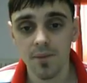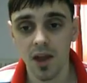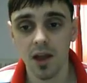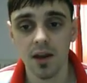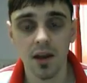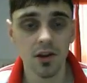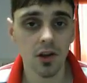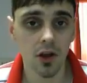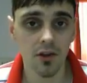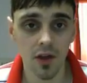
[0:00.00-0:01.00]
And
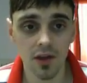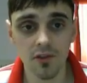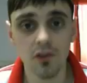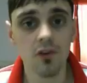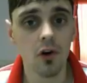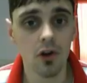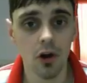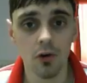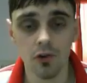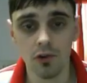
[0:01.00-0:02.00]
if you've got
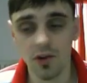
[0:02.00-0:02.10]
goals or